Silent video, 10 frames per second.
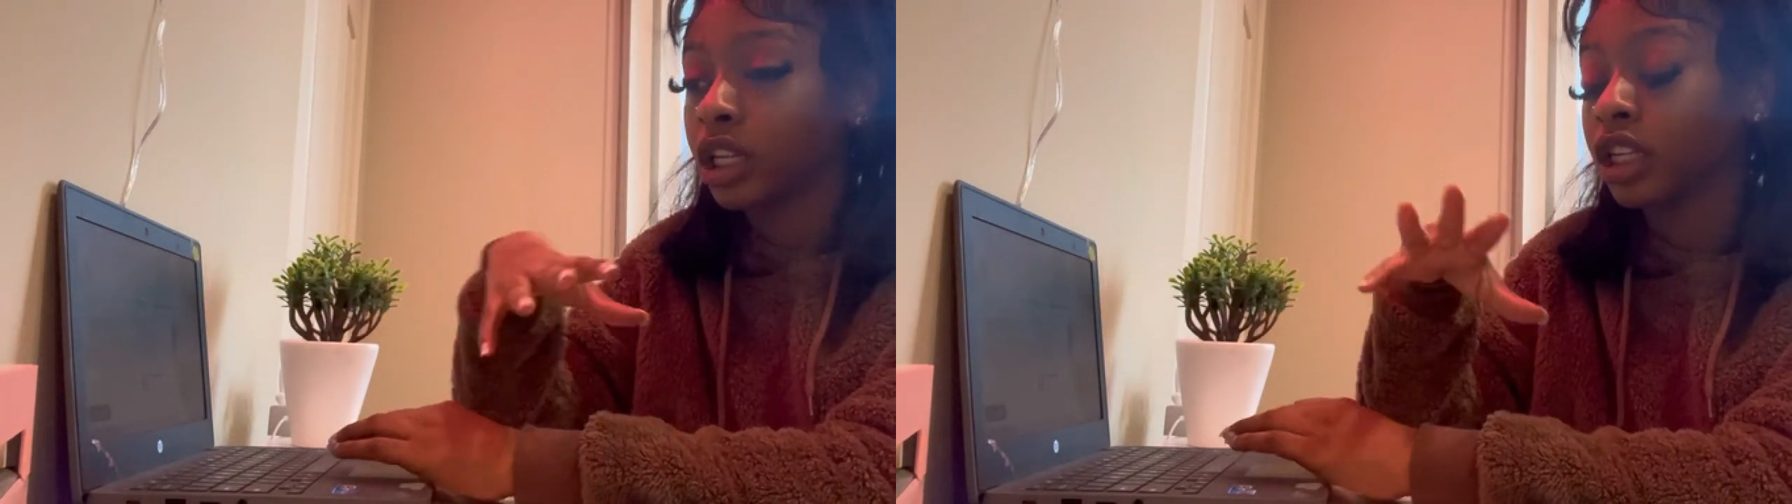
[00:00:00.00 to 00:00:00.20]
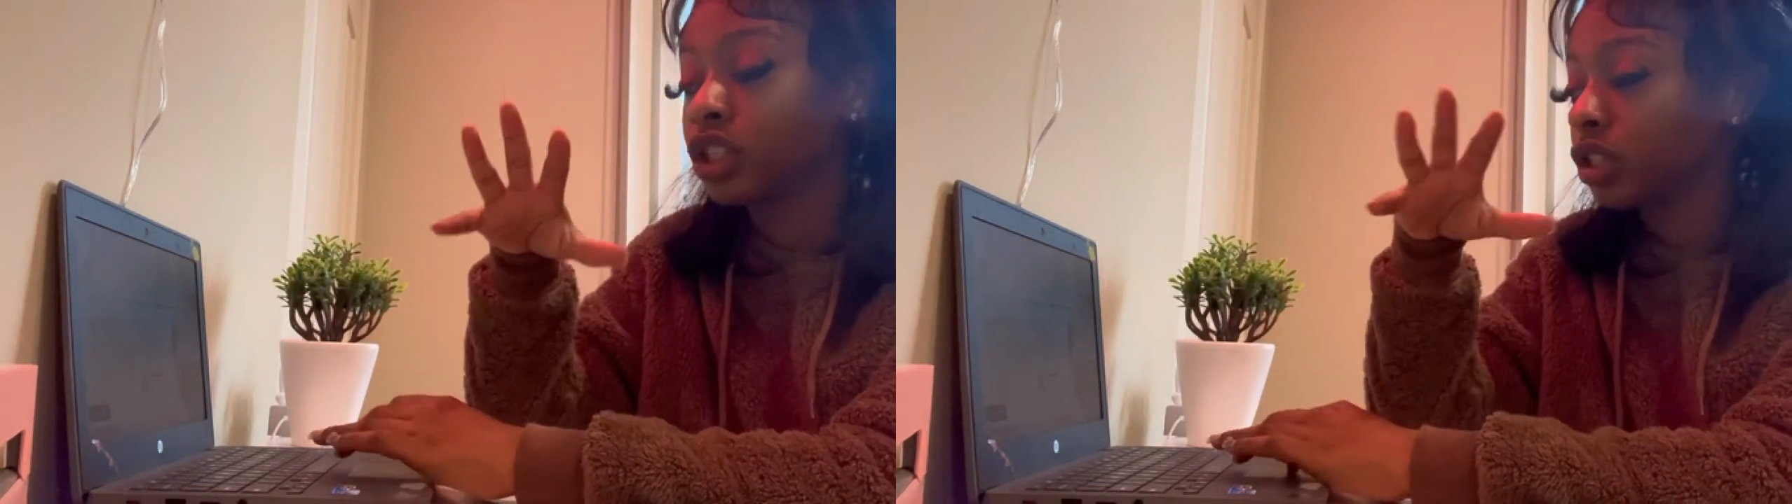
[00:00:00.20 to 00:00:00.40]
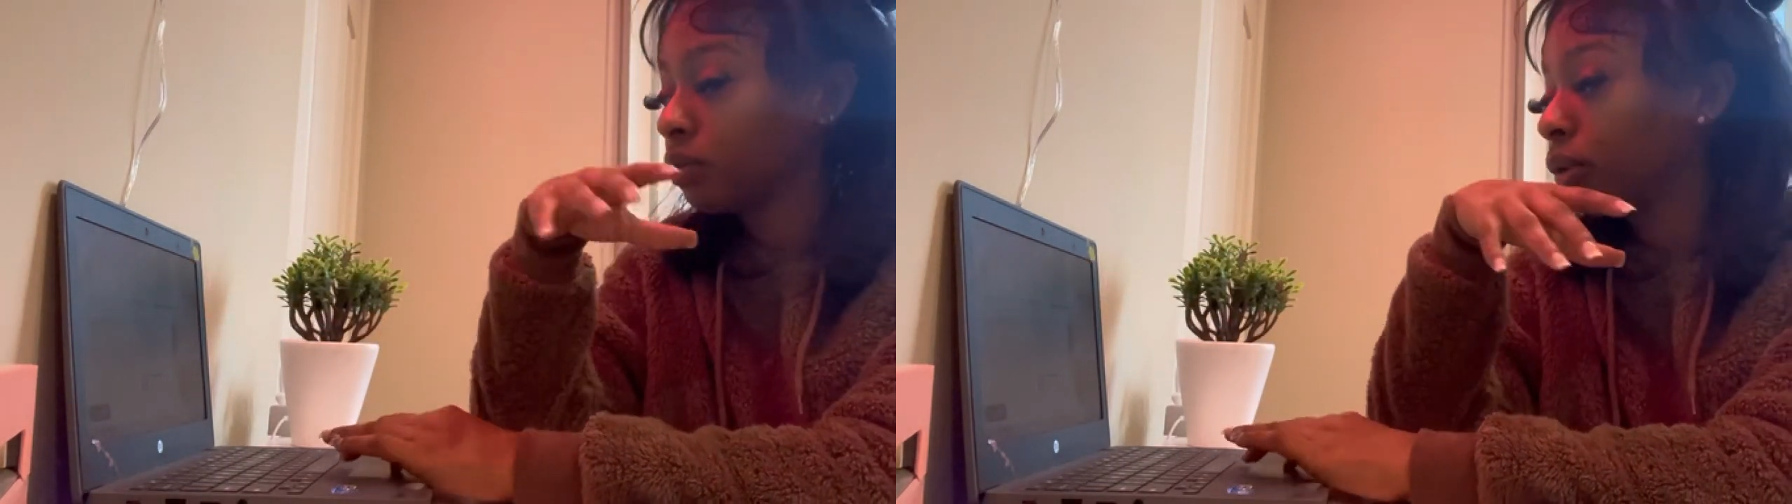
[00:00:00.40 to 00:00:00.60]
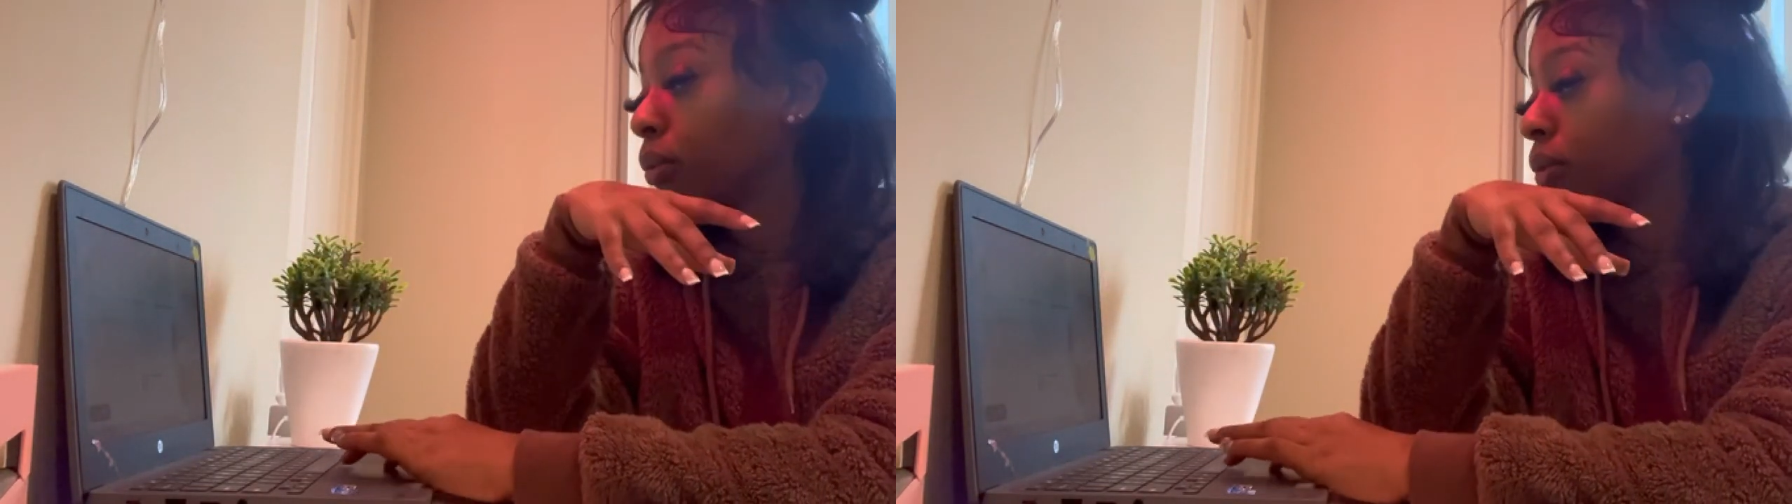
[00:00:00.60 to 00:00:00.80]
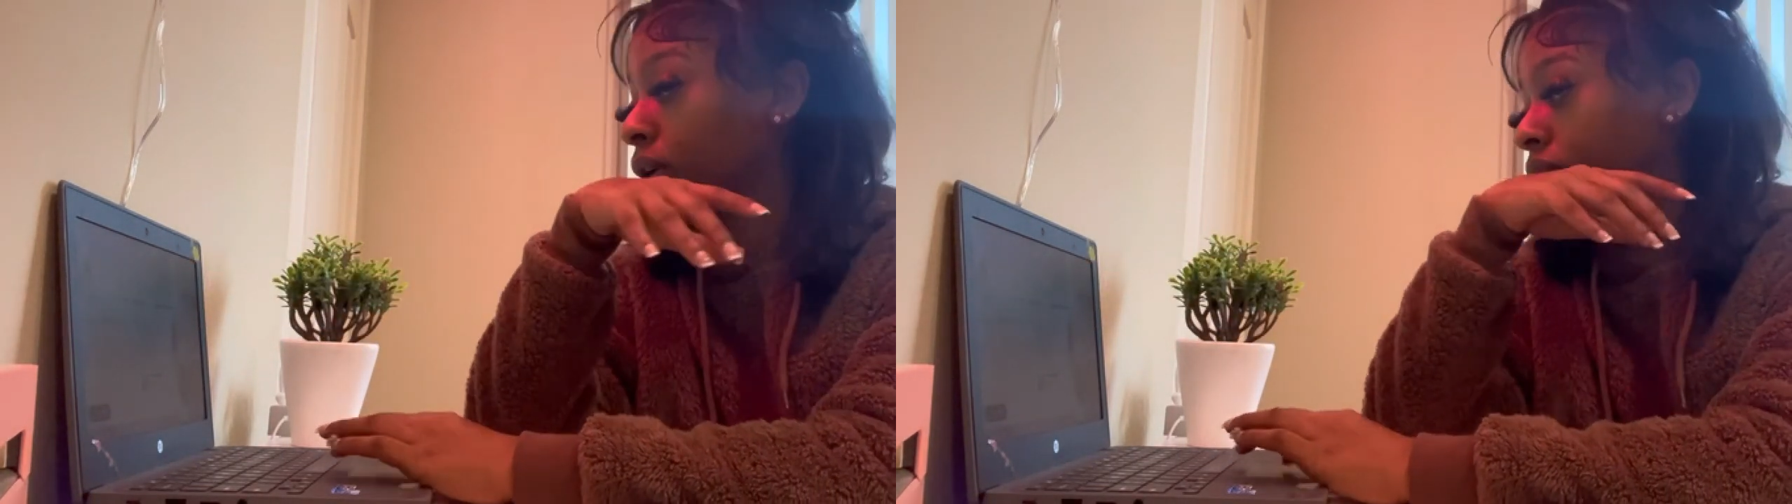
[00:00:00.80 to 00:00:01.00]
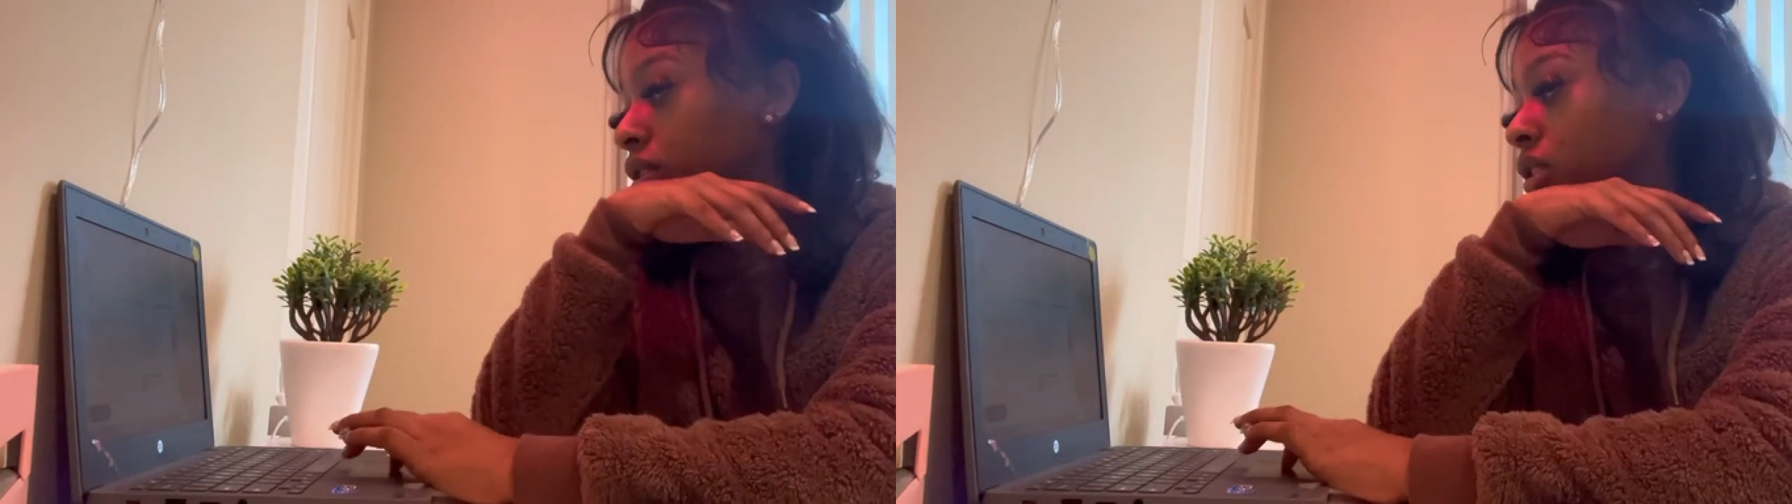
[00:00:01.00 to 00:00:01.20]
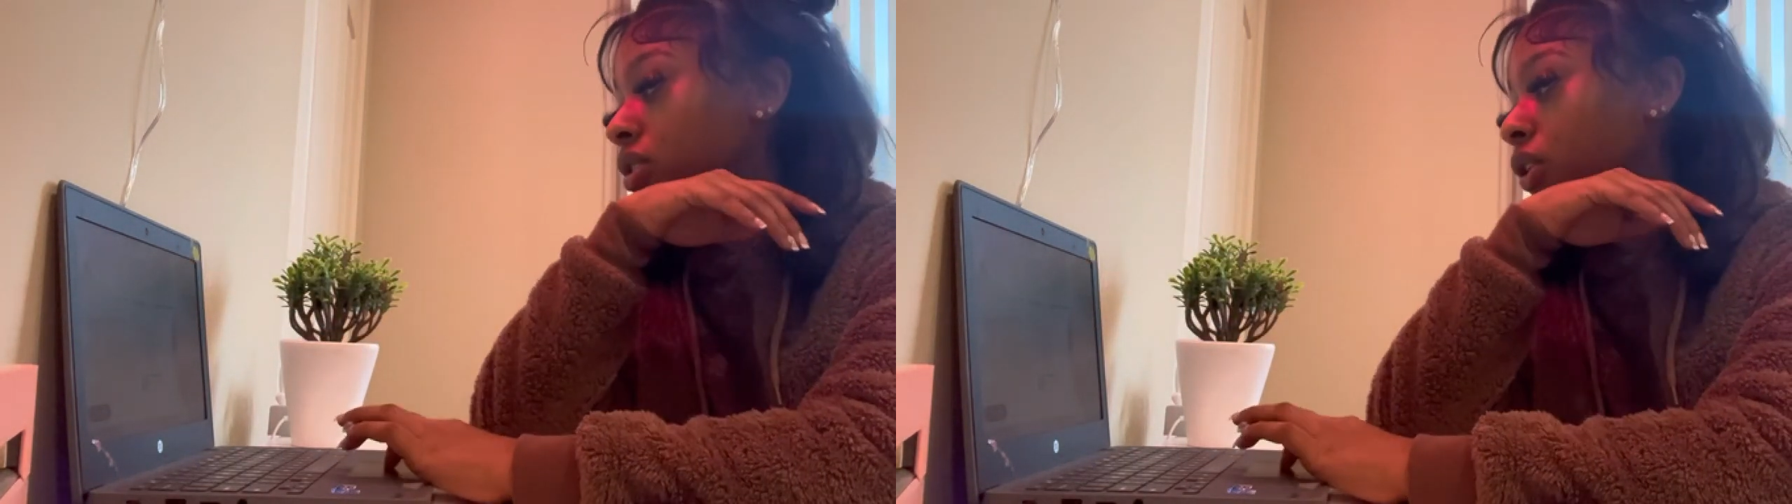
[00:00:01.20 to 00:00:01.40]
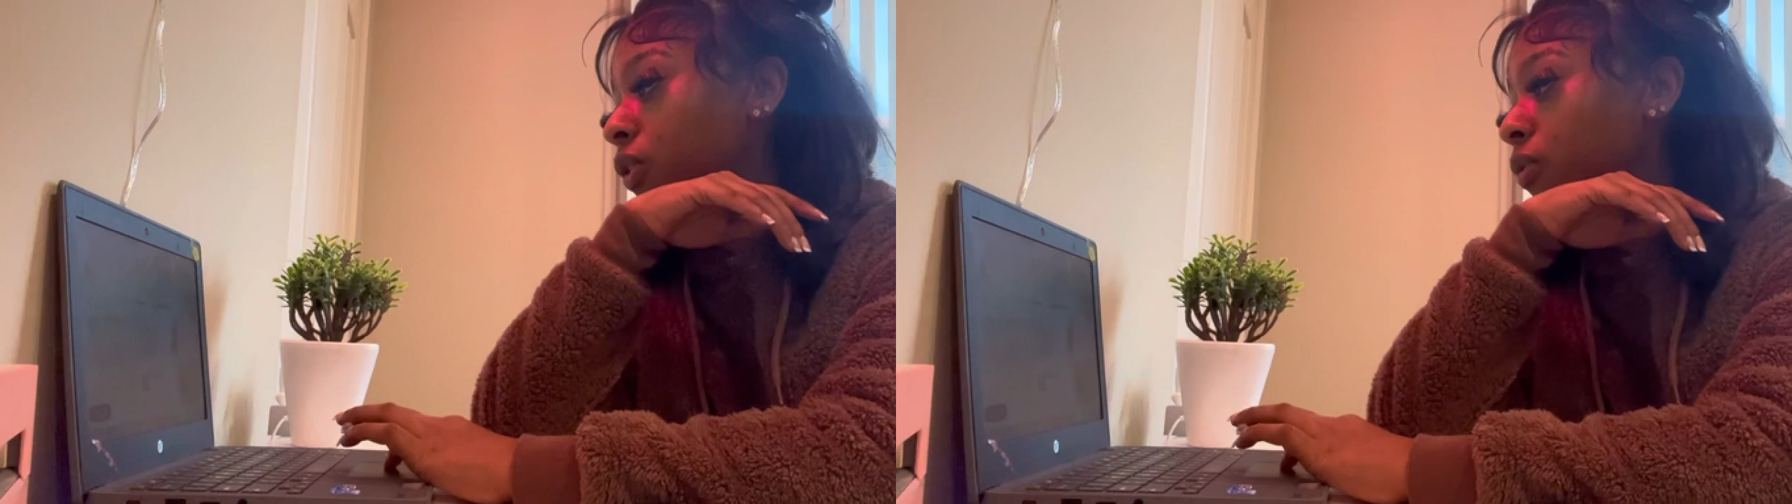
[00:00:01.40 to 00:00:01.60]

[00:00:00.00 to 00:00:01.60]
like shipping wise. So